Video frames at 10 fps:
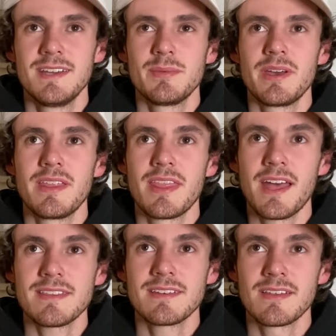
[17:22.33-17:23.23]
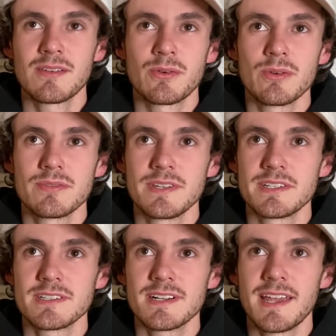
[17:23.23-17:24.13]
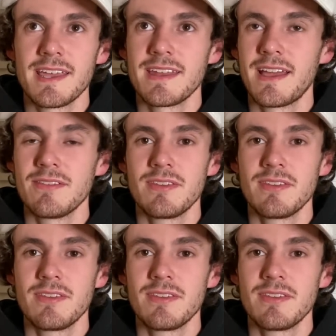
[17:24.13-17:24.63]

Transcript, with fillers: but that's another cool feature and I've